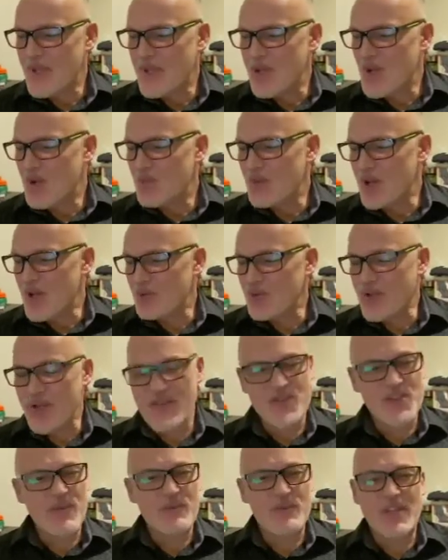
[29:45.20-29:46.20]

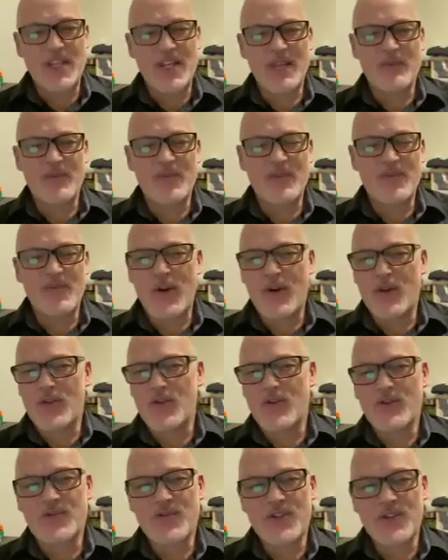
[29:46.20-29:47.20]
Baptize them in the name of the
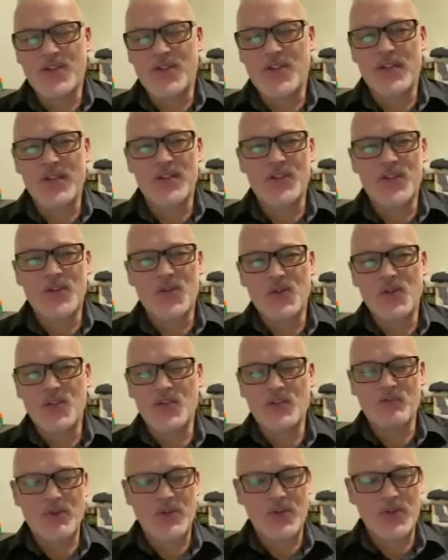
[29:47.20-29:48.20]
Father, the Son, and the Holy
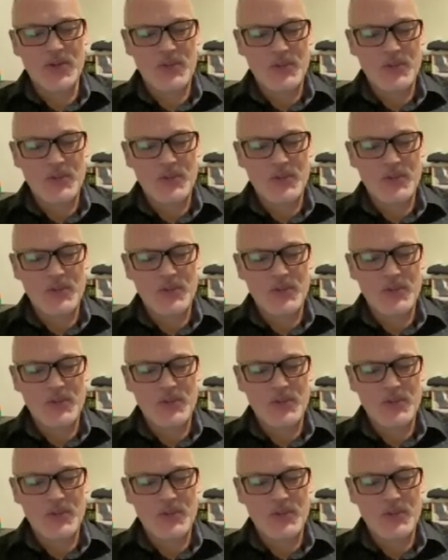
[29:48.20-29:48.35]
Spirit.